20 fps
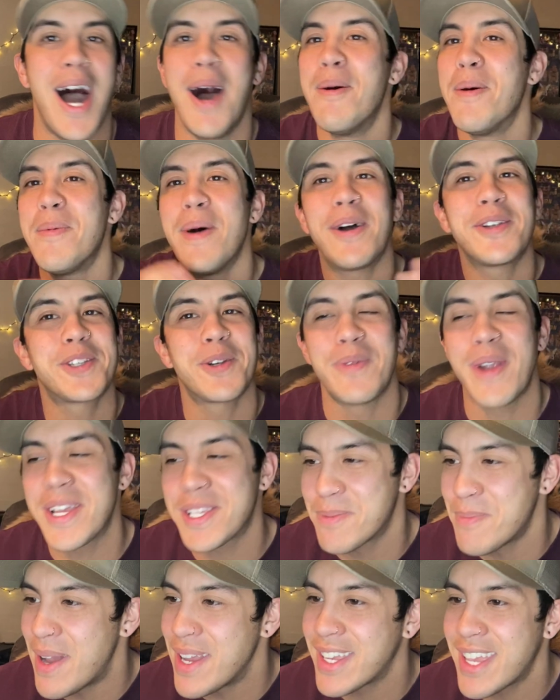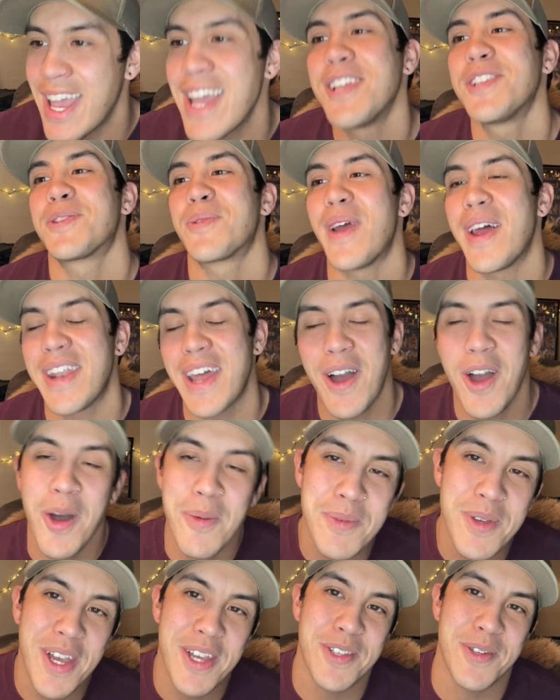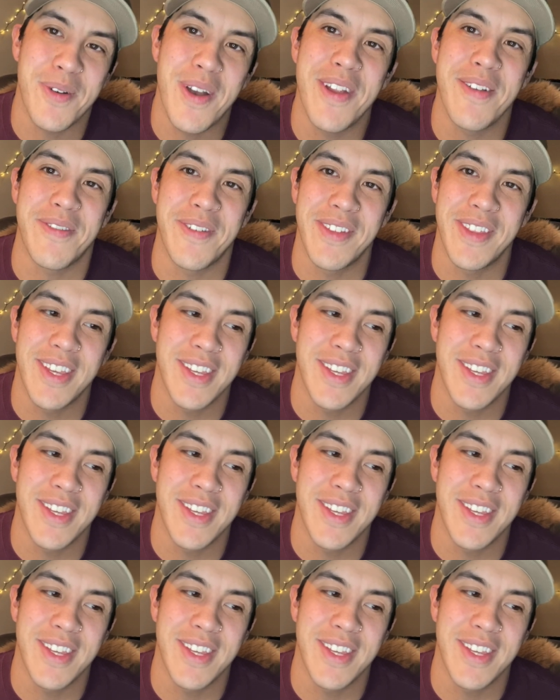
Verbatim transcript: I'm about to rest my case right now. I hope you guys are ready for